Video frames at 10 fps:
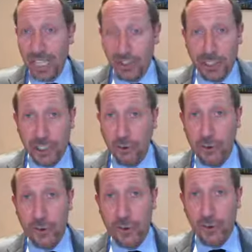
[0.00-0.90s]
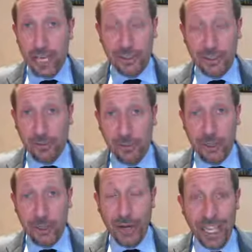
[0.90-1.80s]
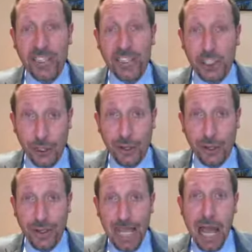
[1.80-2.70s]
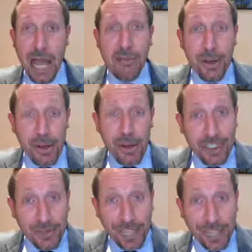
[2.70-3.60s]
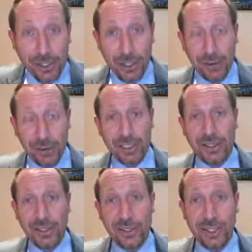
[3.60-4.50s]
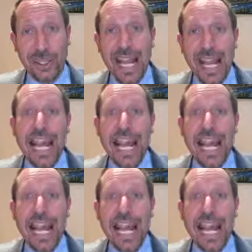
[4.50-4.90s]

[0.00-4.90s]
It's not true as per English law, but as far as the Torah is concerned,